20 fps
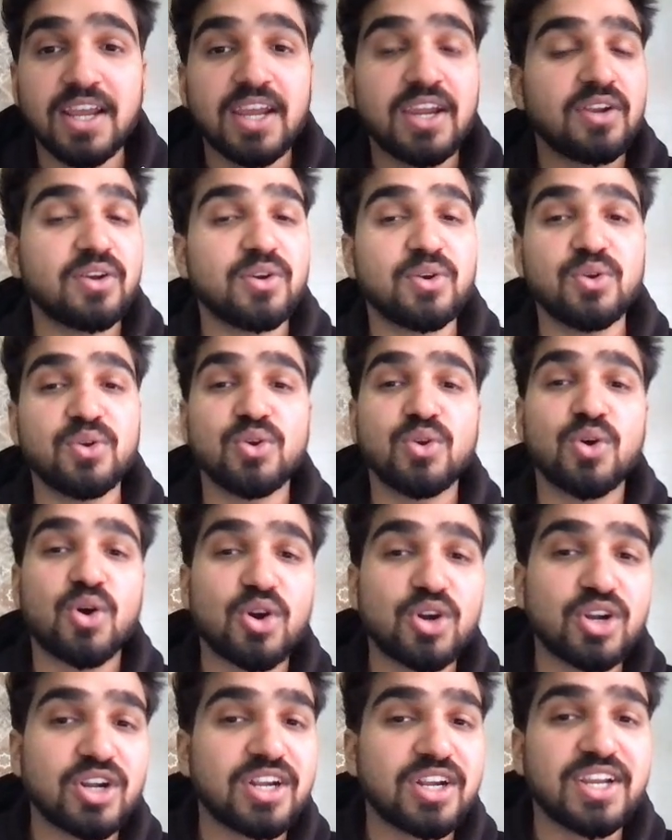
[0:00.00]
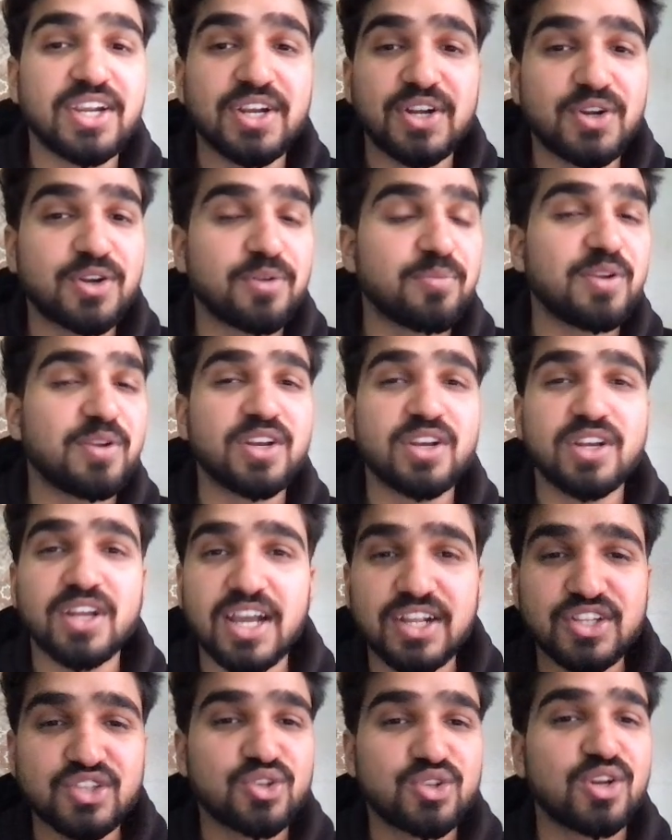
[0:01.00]
you do not need to be
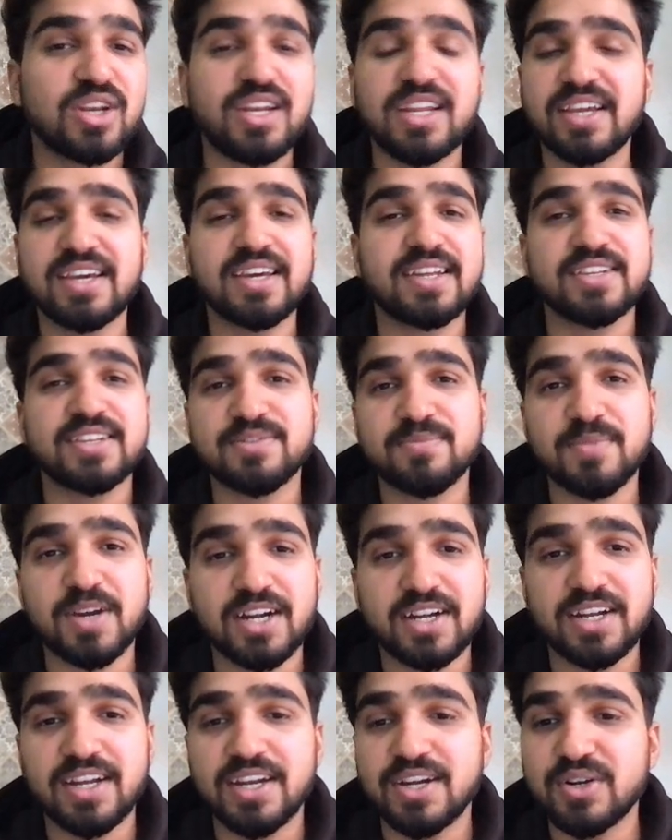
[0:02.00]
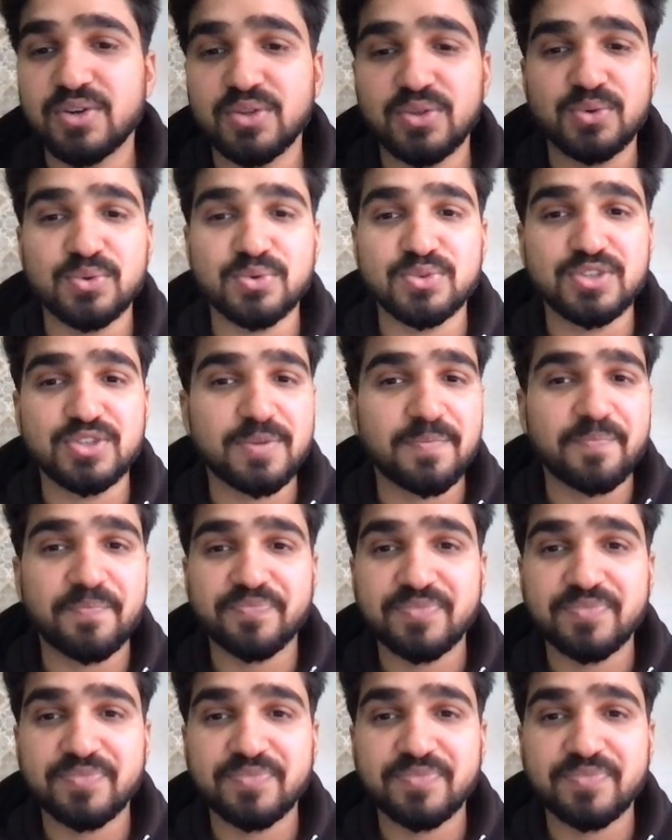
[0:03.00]
naturally charismatic to use them.